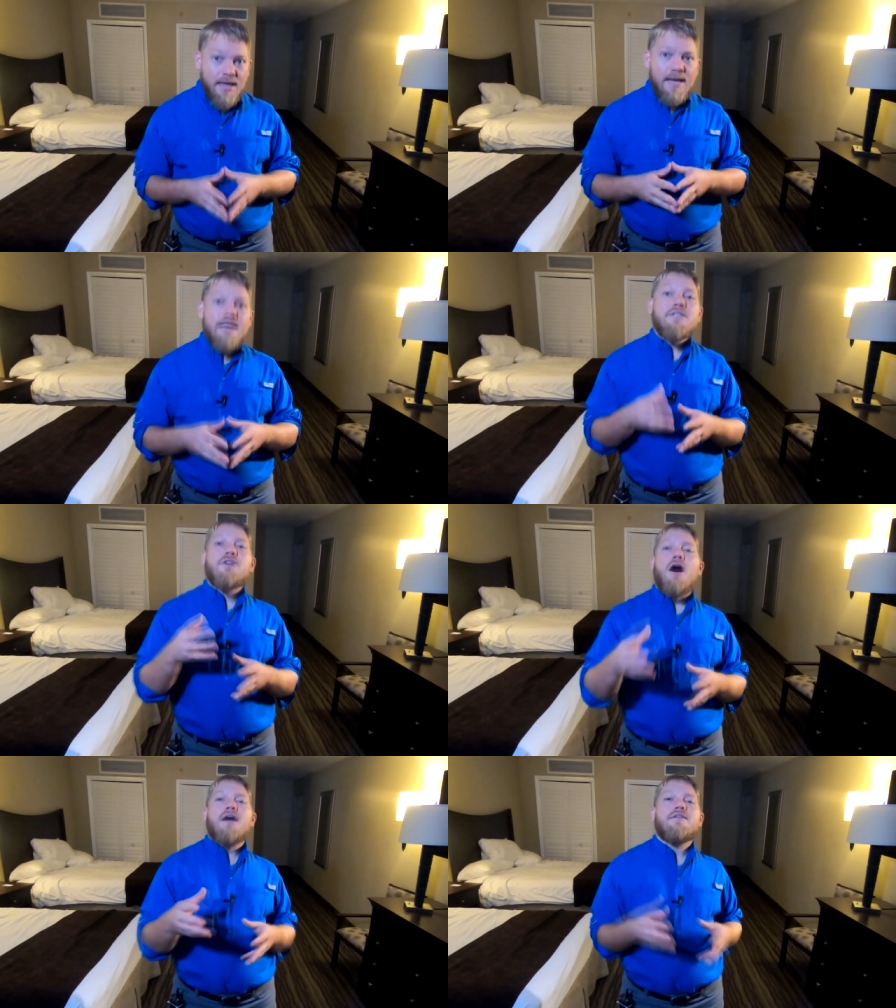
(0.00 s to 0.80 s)
It is
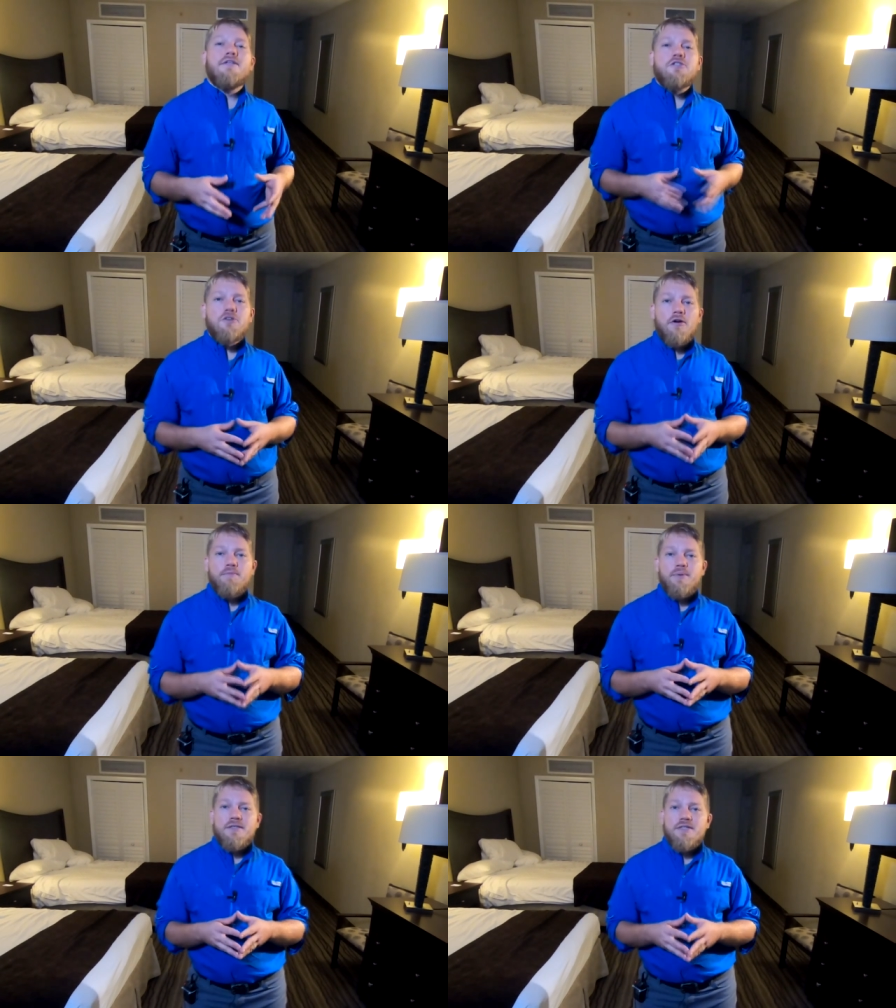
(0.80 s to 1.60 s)
costly to start a
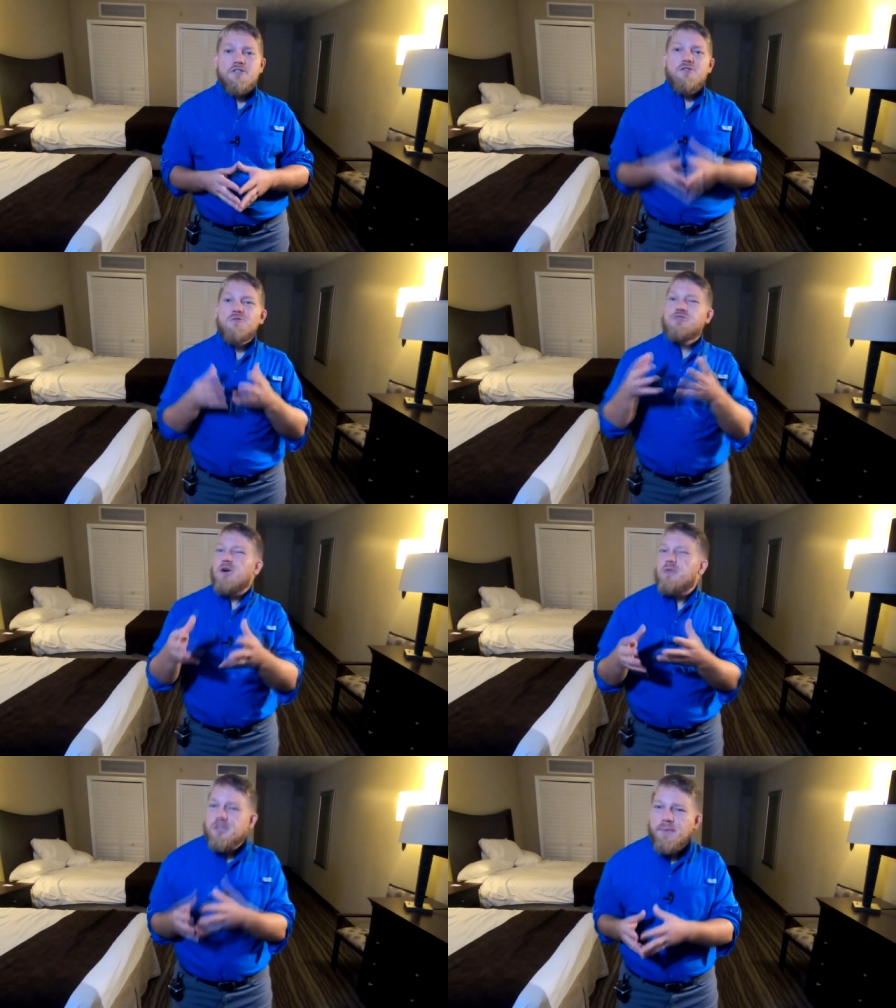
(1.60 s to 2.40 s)
business, so
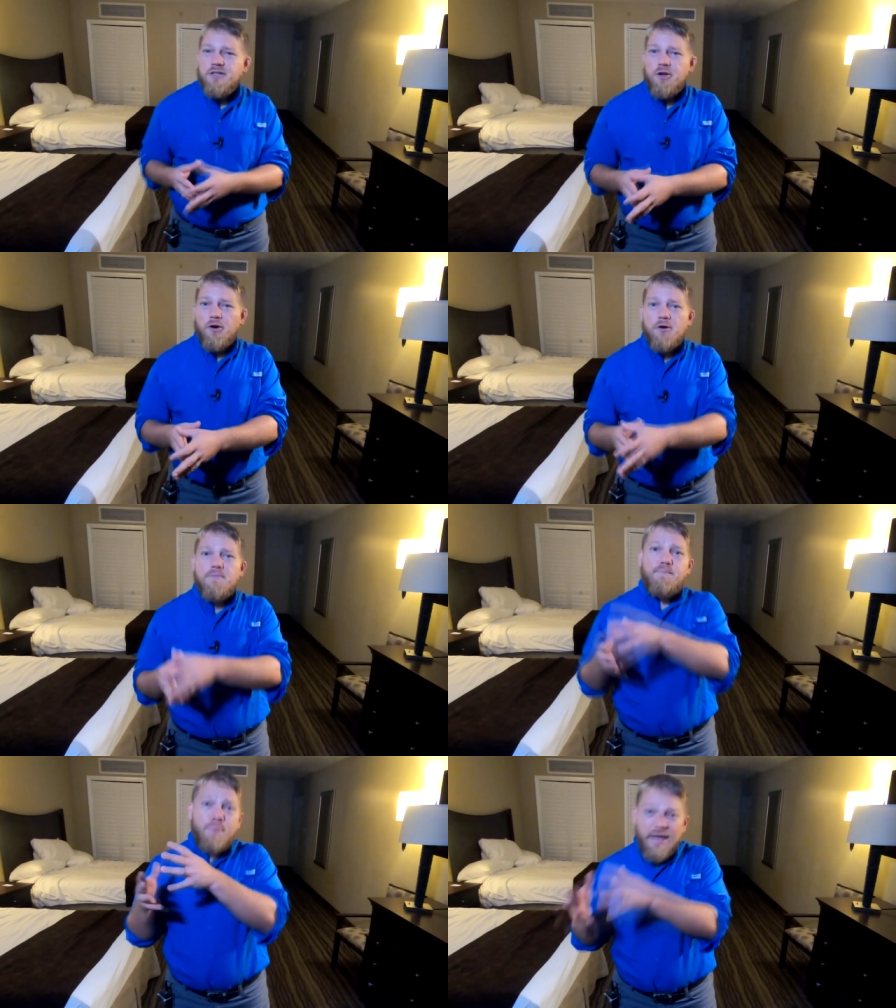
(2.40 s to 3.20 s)
don't expect to
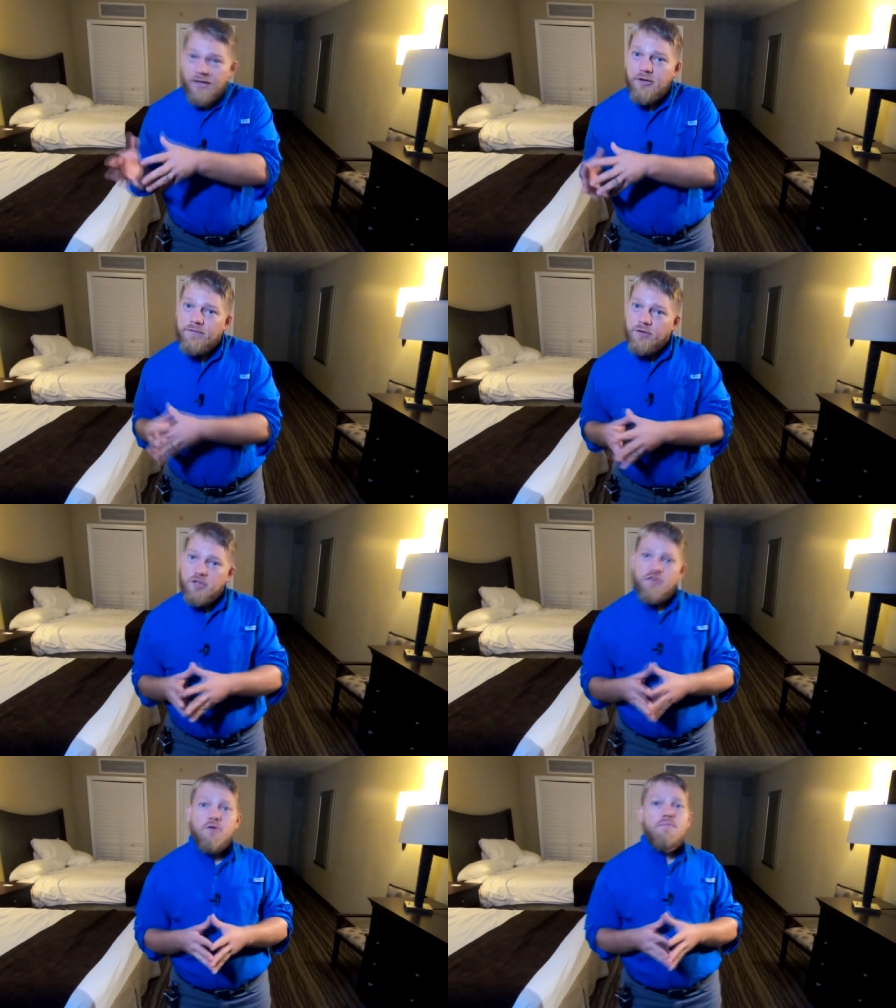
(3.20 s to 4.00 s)
earn big your
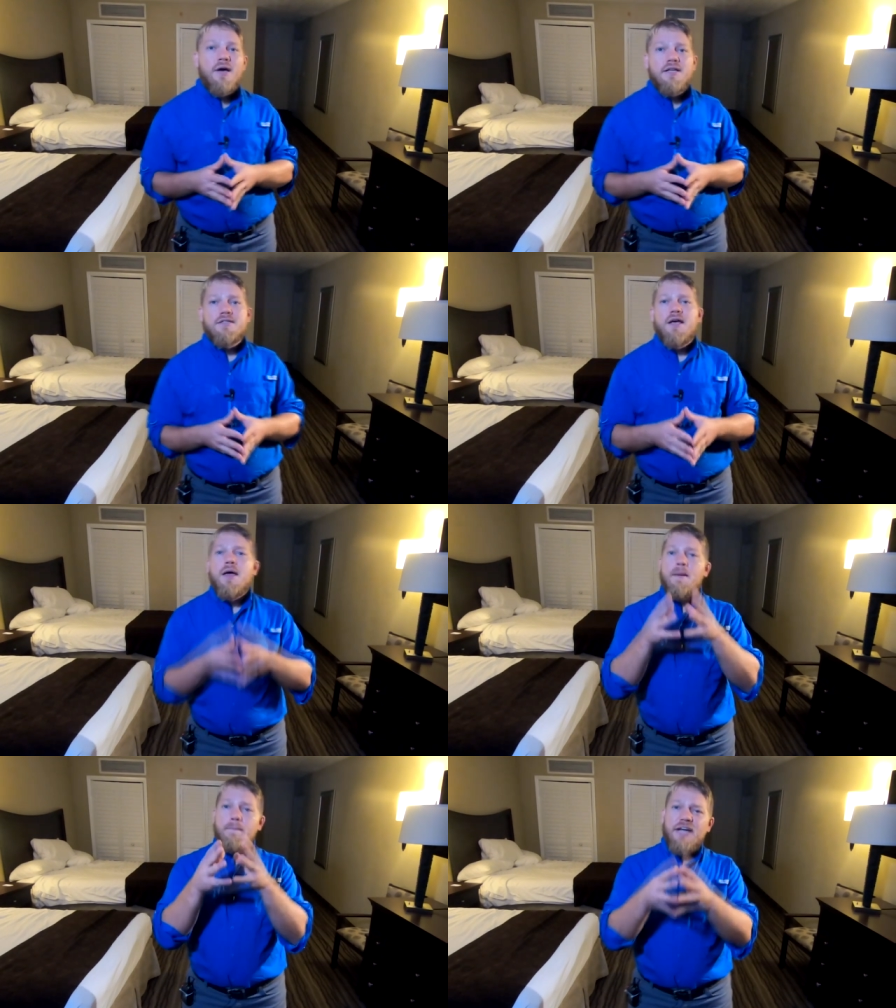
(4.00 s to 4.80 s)
first few months.
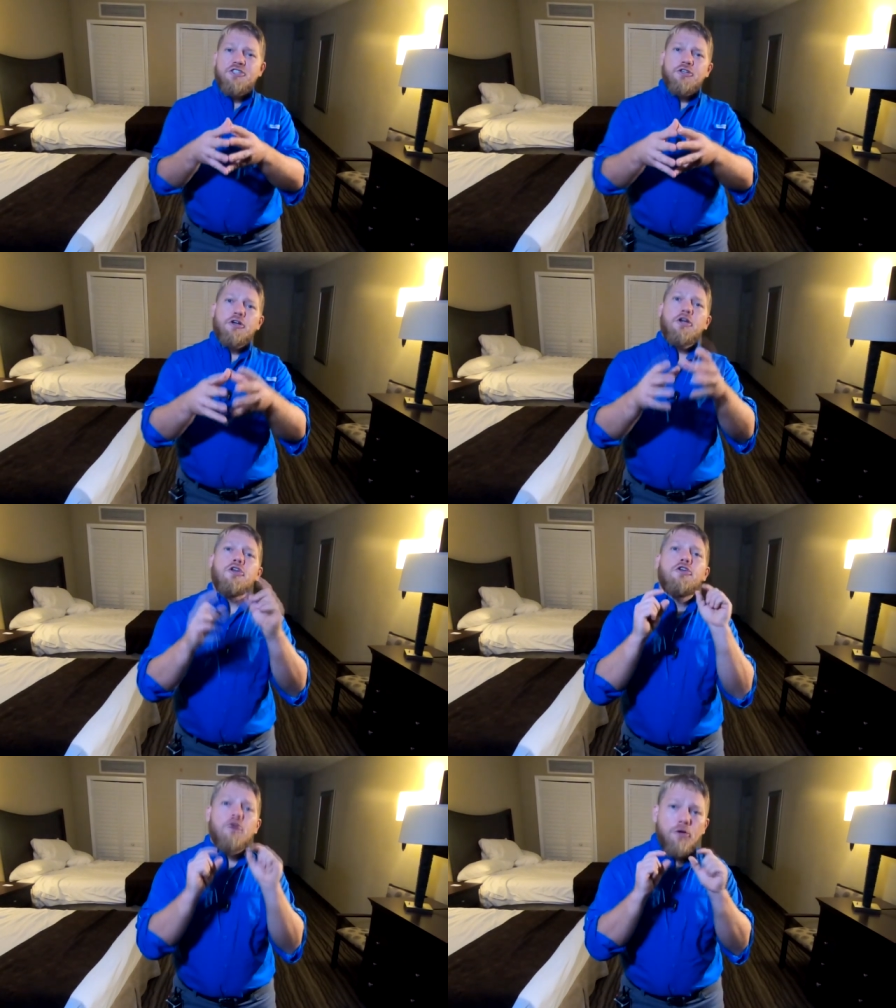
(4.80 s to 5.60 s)
Make sure
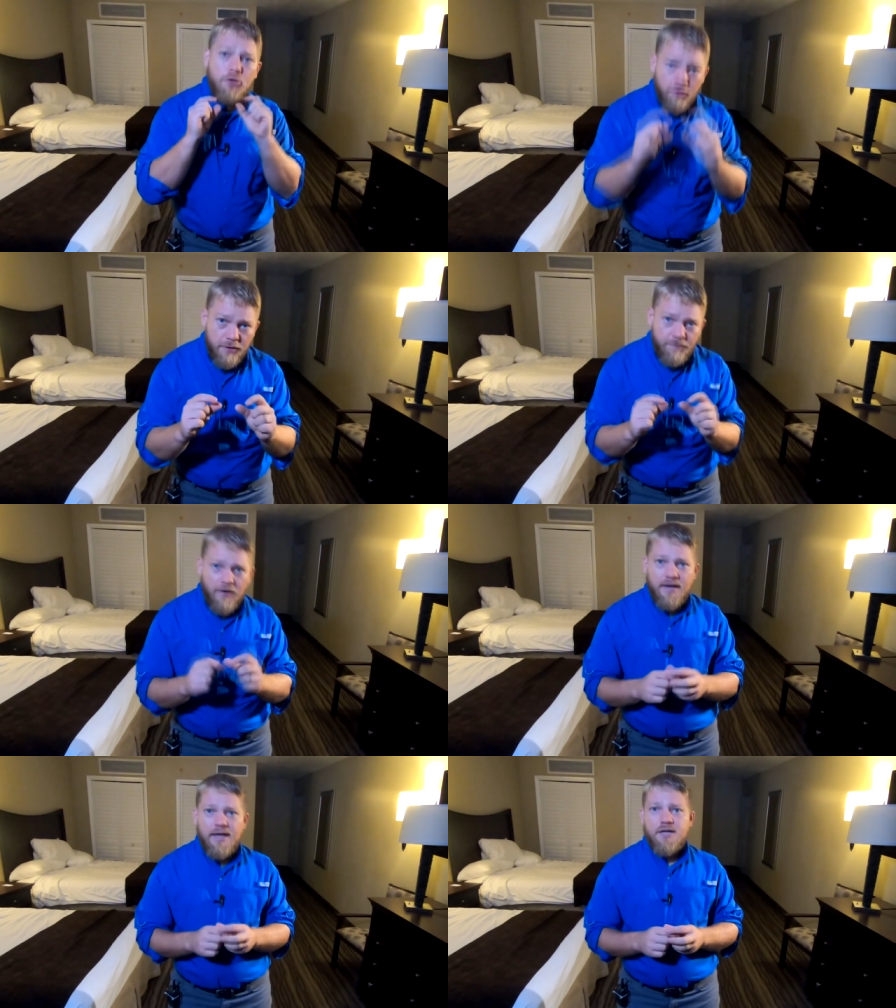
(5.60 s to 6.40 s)
you're good
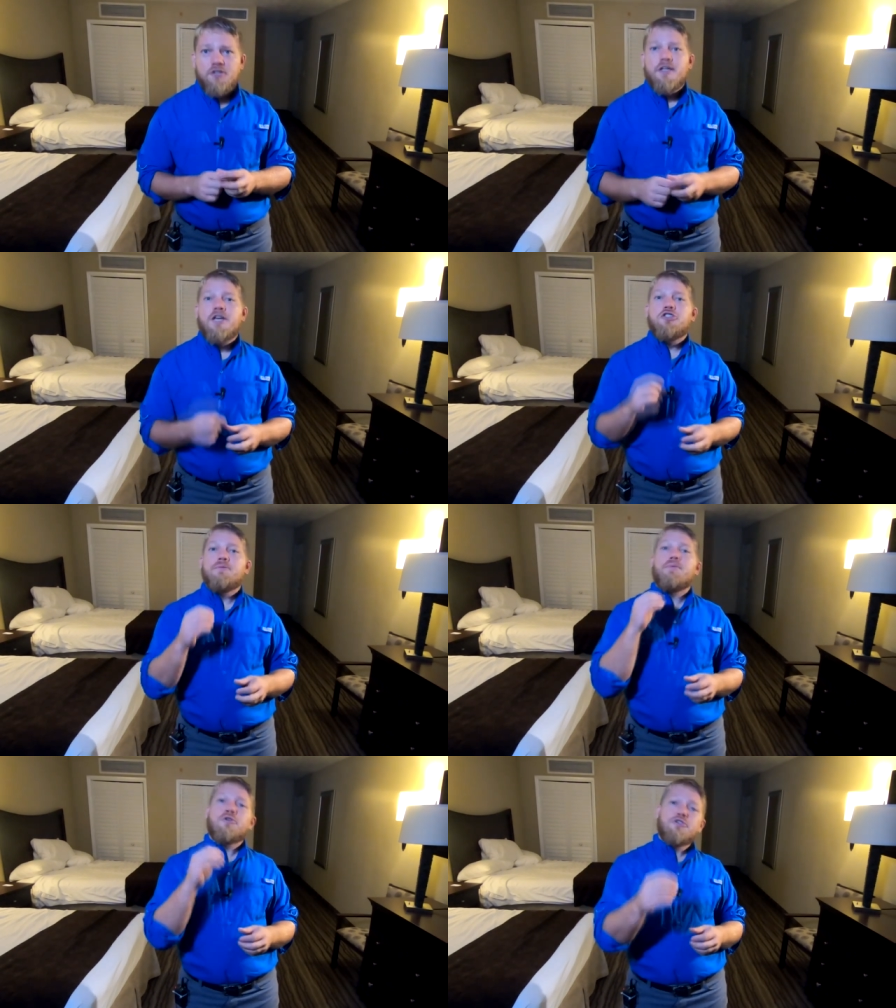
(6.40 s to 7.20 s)
financially as you
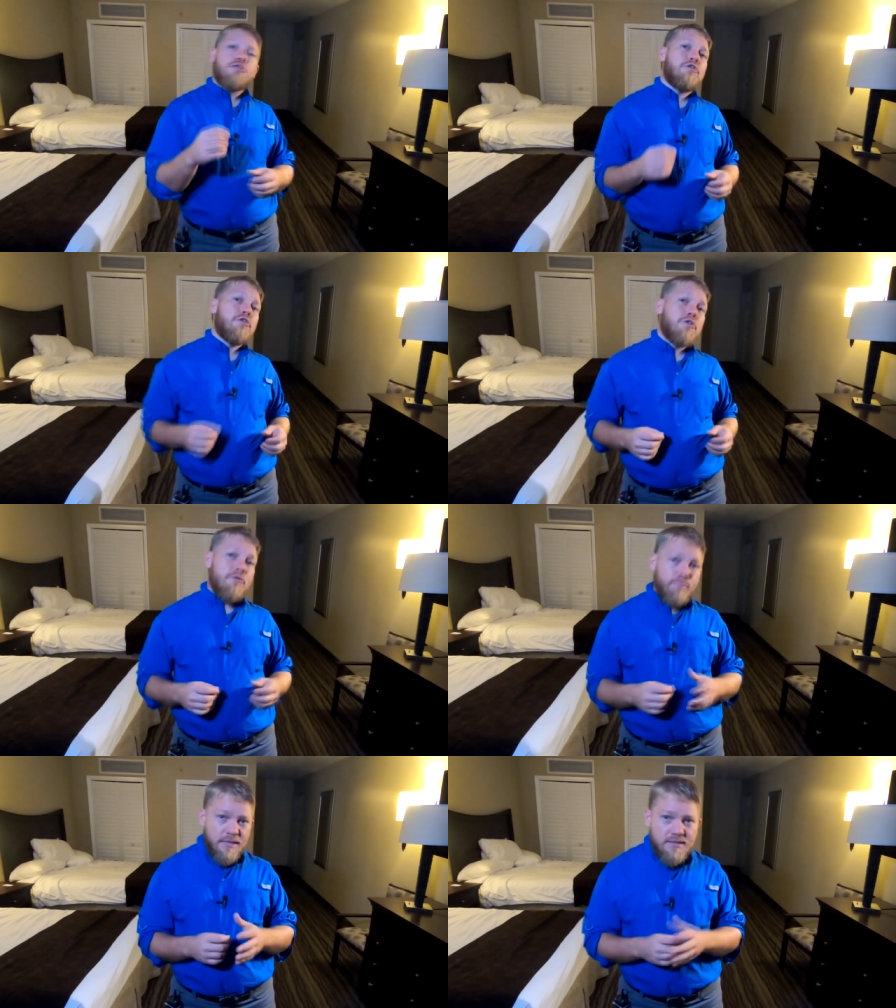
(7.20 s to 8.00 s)
pursue your new
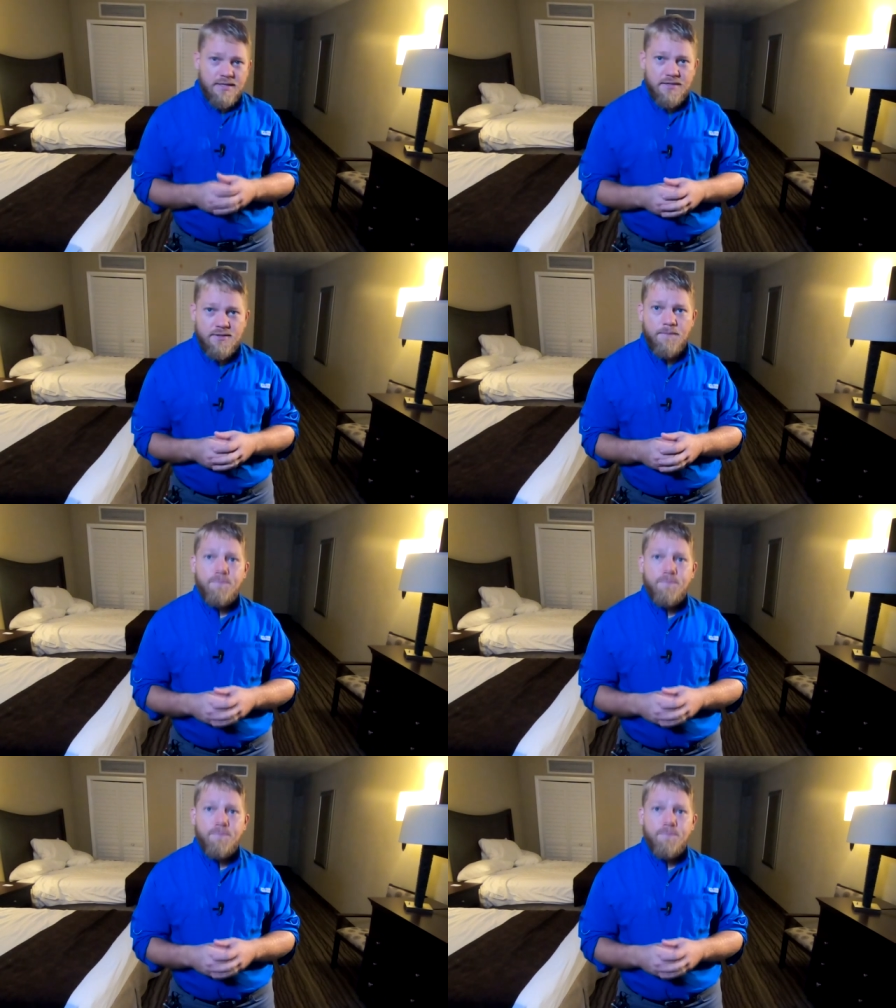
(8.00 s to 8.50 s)
business.